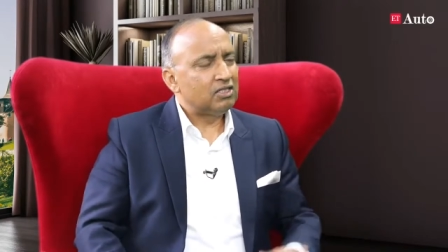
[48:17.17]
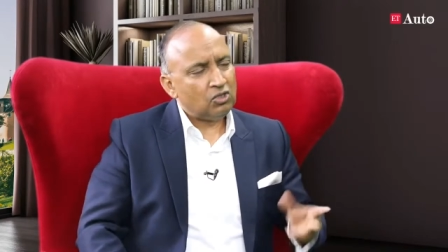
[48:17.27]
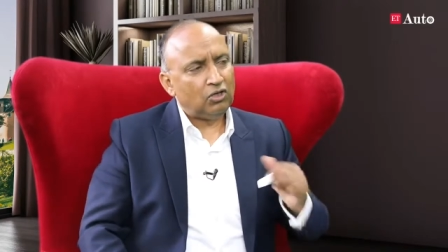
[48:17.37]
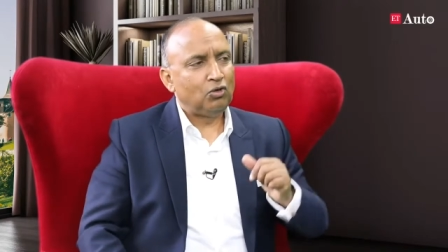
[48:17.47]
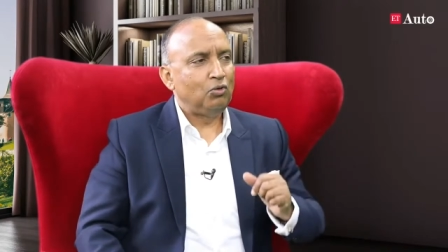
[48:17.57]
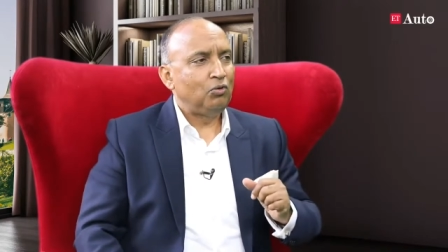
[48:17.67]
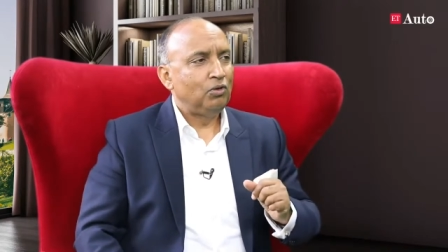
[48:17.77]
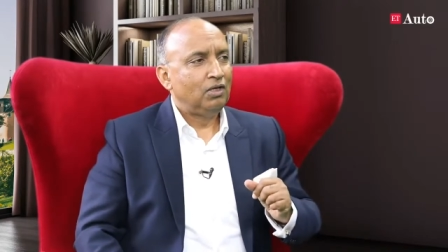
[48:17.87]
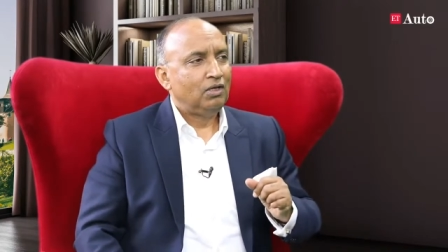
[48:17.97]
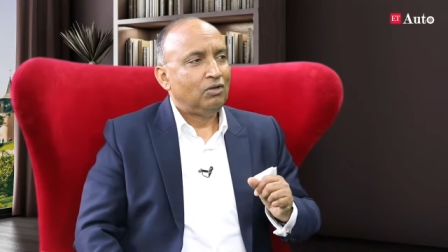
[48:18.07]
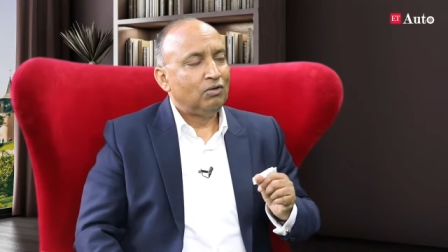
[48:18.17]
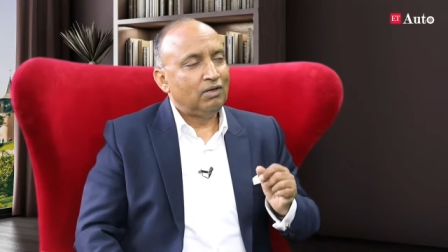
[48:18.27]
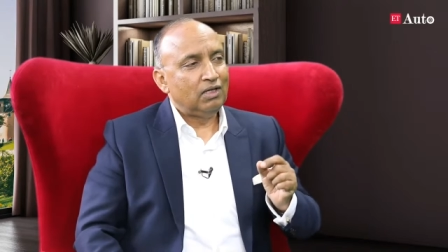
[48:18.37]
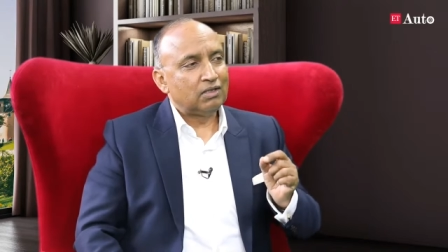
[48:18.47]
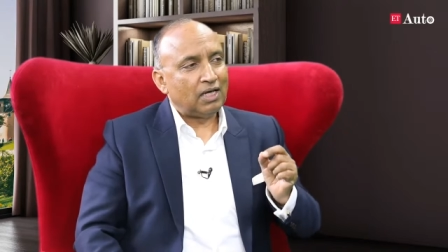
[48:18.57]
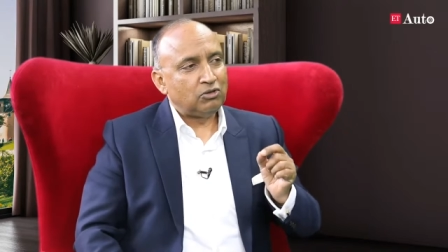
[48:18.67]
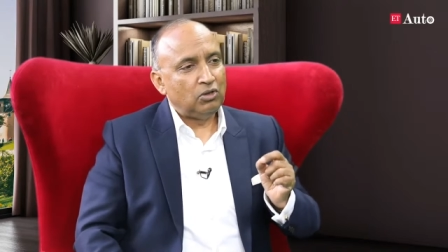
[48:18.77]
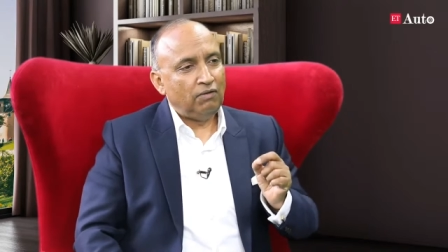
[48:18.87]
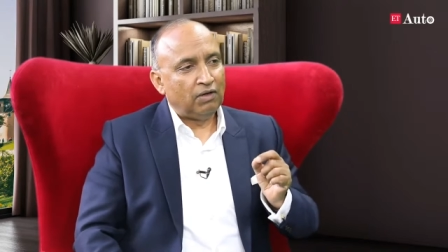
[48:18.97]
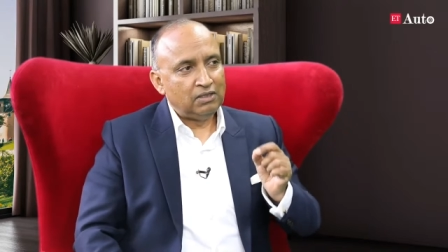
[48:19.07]
It's not true. It's
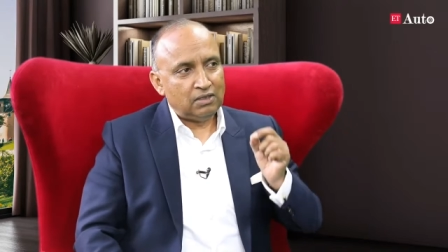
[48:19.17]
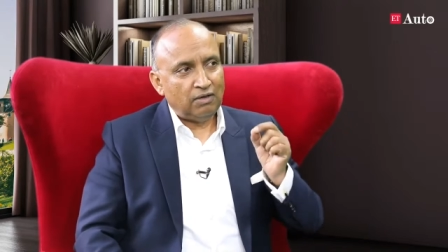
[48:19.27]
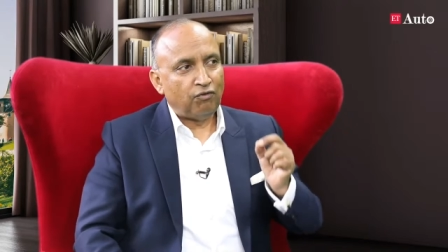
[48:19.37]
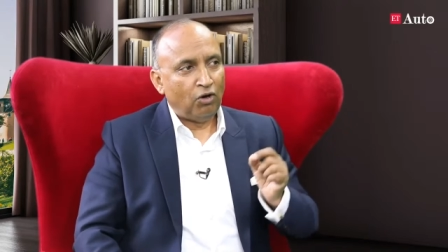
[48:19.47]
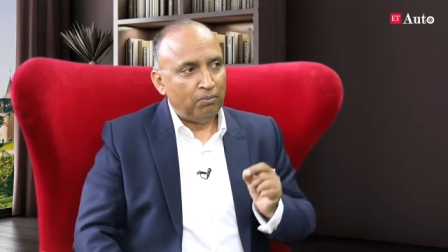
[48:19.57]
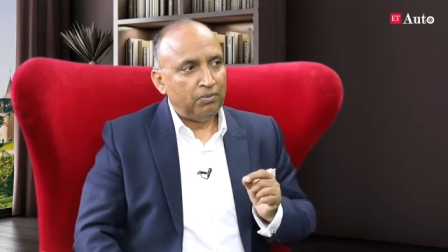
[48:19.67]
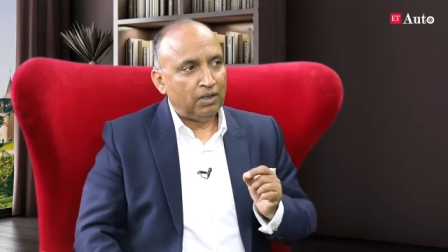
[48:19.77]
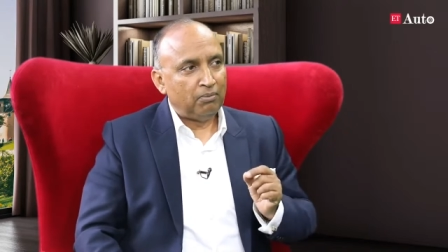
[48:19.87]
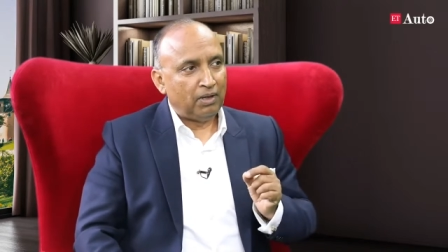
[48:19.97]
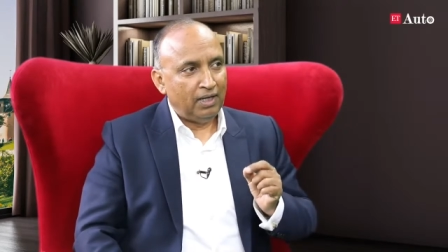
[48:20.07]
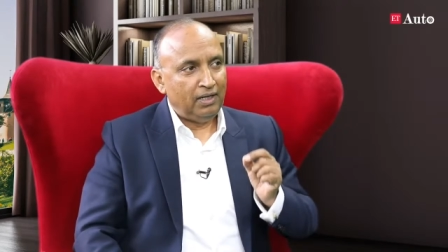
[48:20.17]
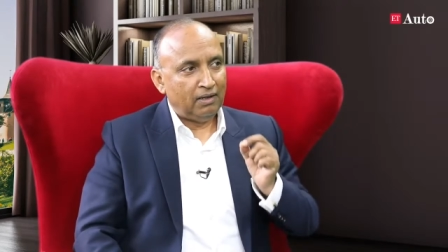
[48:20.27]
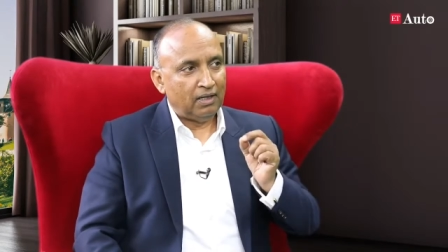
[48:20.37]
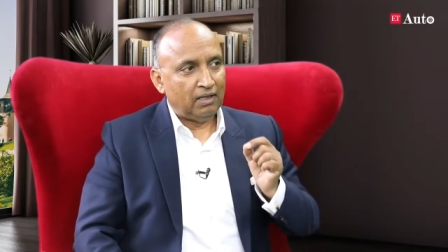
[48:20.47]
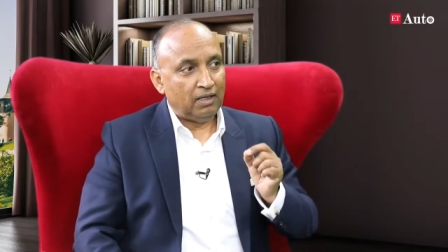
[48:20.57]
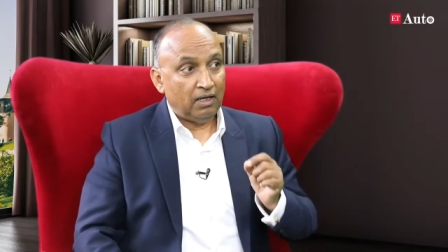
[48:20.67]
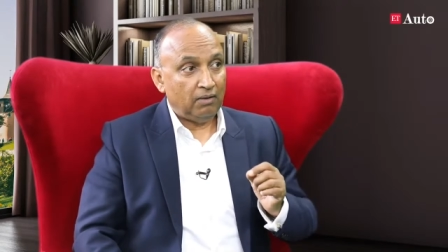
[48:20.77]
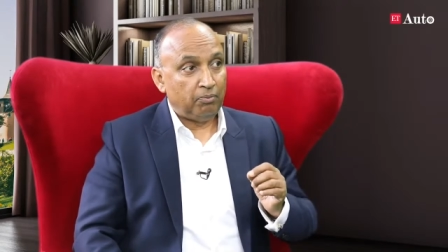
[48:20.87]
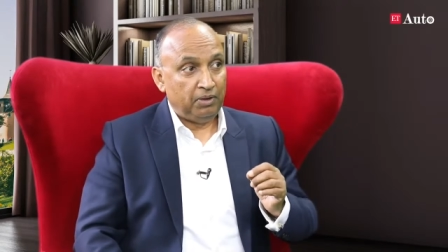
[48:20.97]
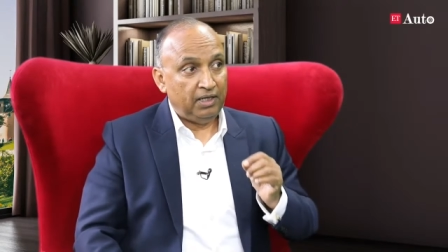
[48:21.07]
actually once they form their mind, they are
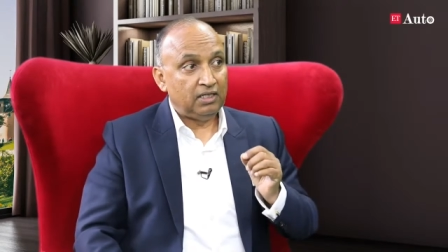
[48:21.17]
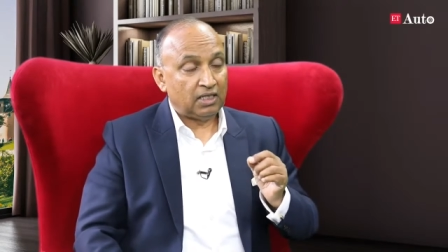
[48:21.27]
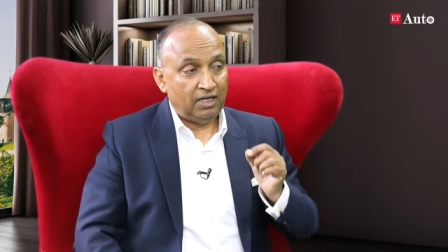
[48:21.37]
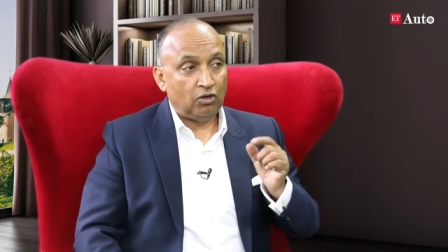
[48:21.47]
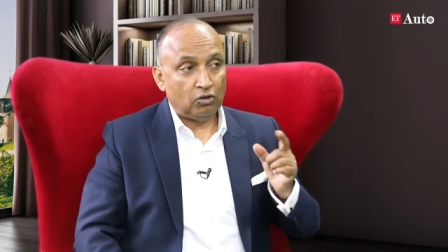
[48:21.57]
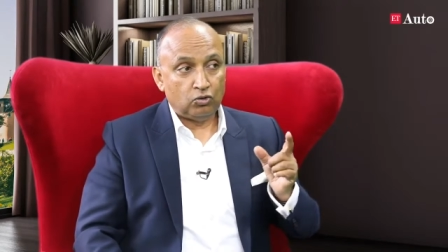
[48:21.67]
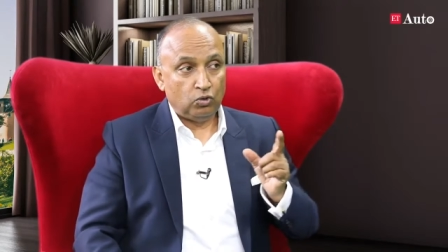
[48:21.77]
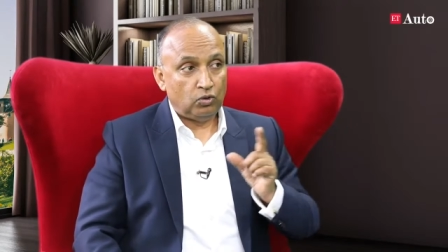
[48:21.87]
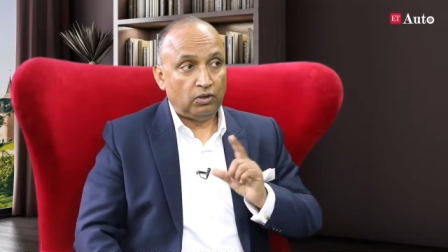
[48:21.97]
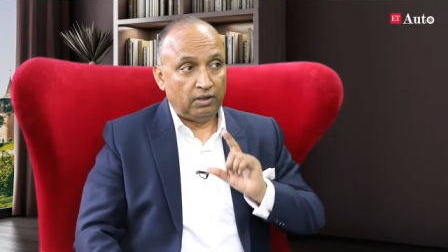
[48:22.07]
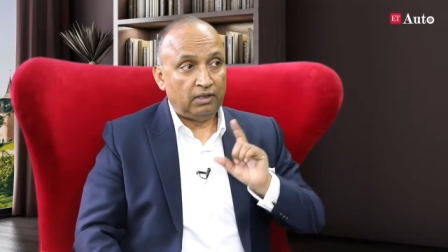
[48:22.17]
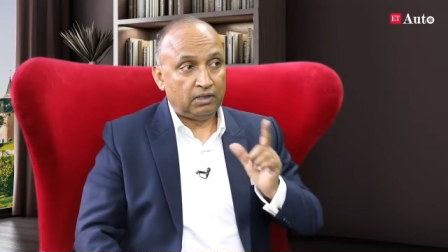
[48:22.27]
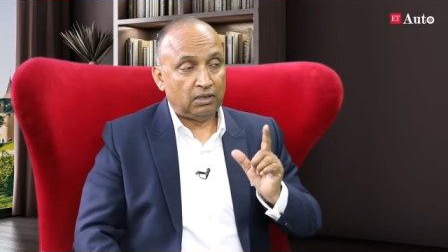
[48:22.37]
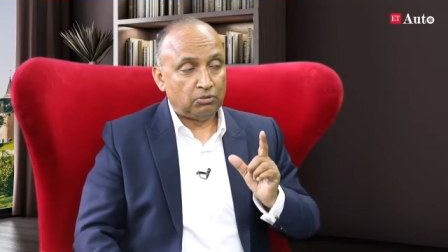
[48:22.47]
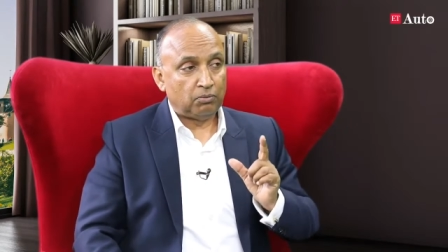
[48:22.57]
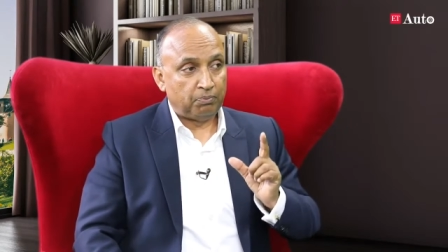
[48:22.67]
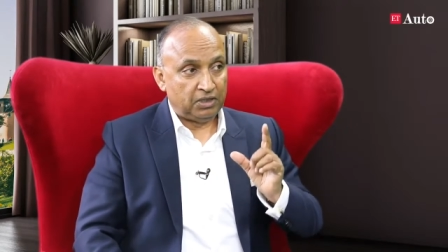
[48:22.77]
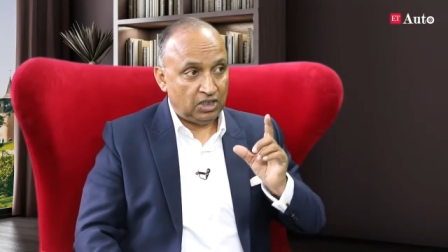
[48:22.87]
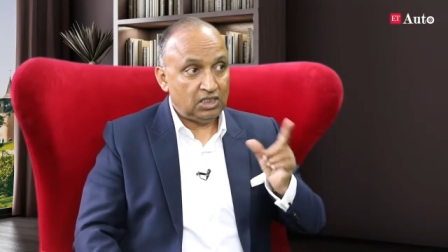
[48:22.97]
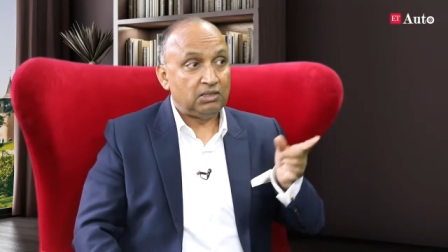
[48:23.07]
pre-decided also in terms of
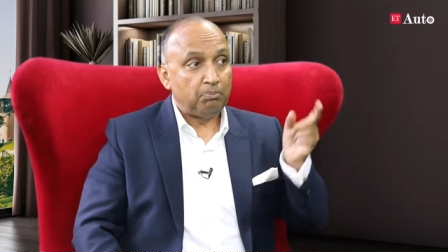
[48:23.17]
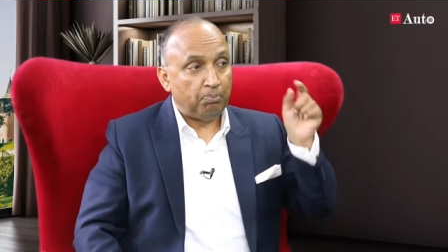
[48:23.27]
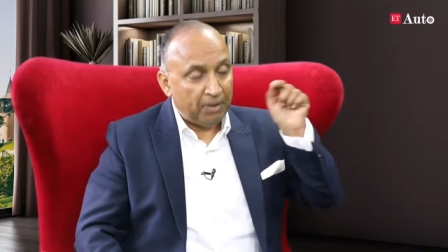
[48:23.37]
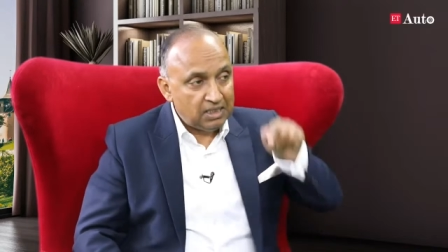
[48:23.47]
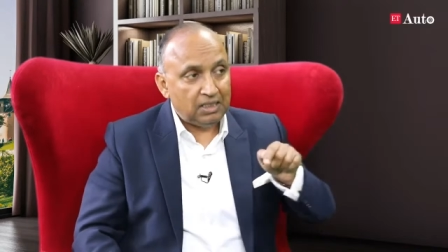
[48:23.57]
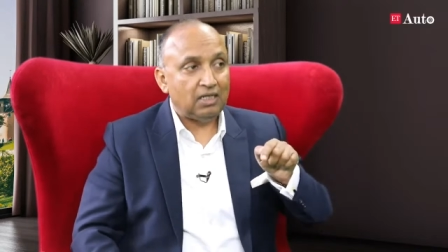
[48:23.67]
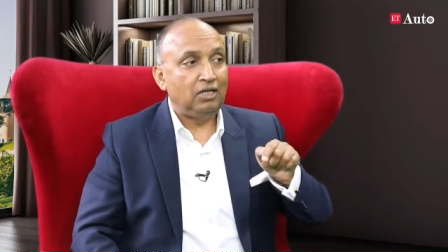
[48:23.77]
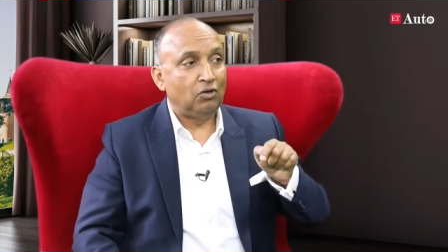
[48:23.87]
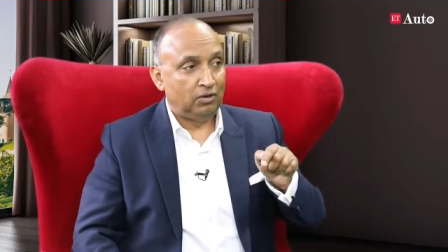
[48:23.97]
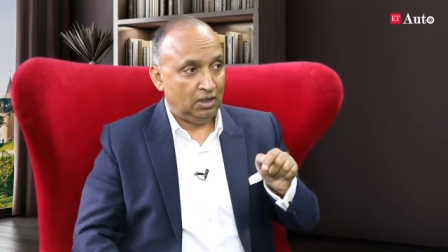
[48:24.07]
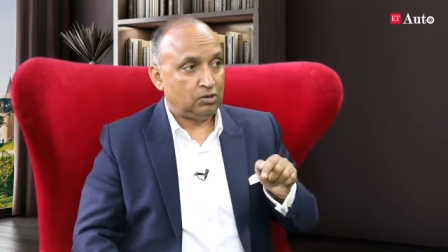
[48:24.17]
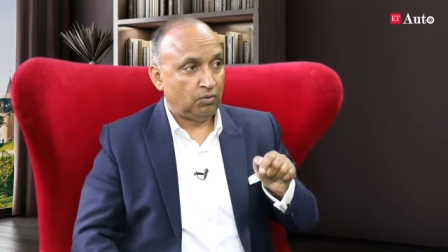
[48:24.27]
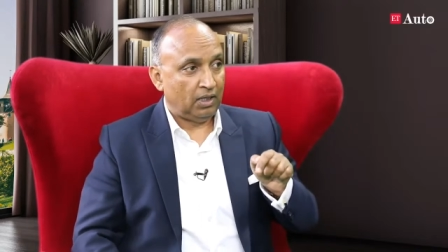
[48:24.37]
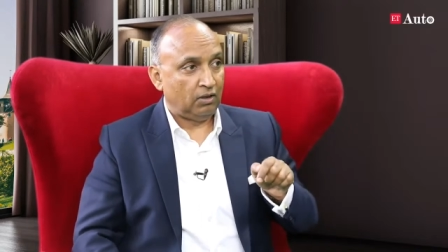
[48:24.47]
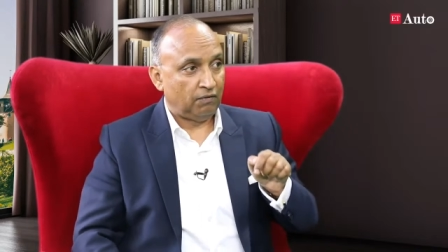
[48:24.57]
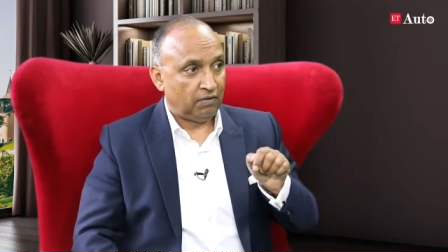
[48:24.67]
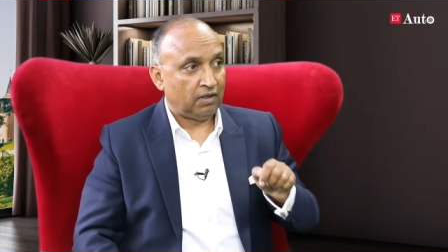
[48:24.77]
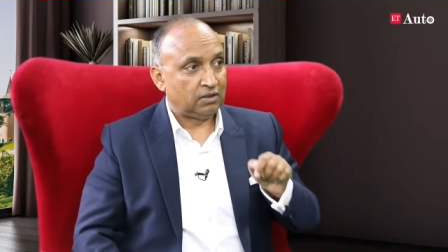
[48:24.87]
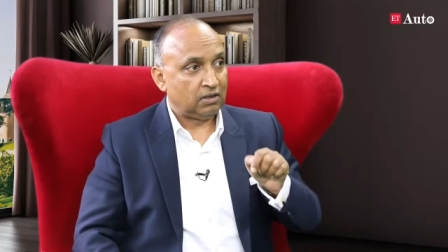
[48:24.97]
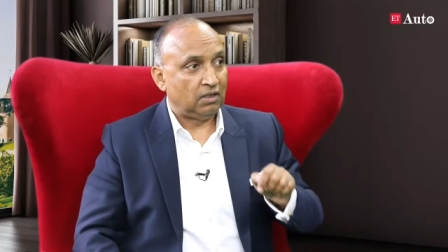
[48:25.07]
purchase, basically on this fact of
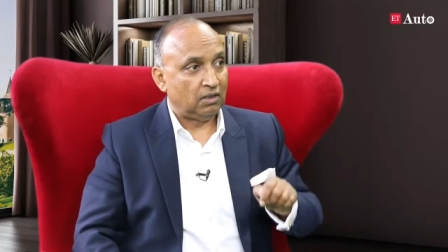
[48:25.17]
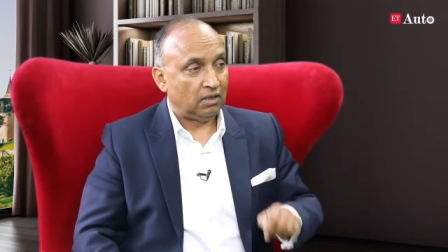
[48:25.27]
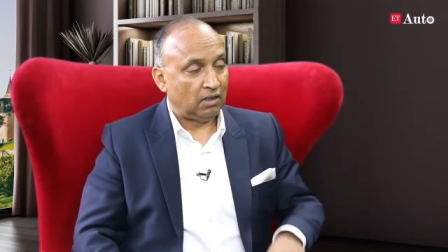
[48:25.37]
trust and